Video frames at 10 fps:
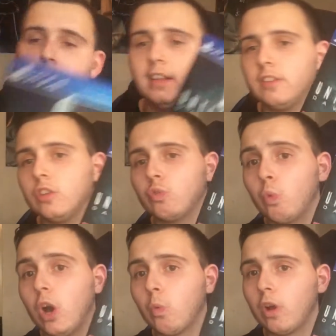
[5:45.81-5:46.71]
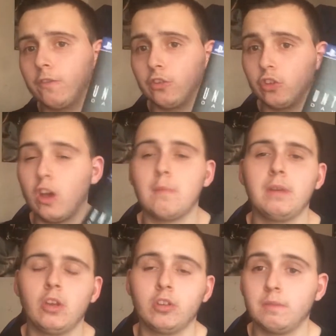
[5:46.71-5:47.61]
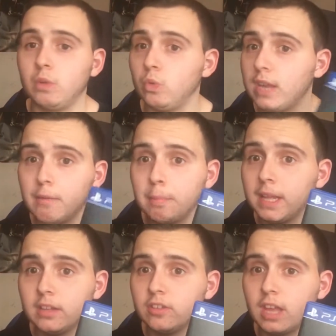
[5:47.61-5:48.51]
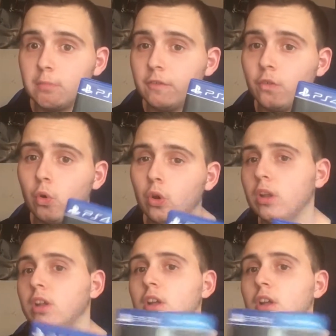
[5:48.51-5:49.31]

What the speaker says: This is well worth your time, because if you've never played this game before,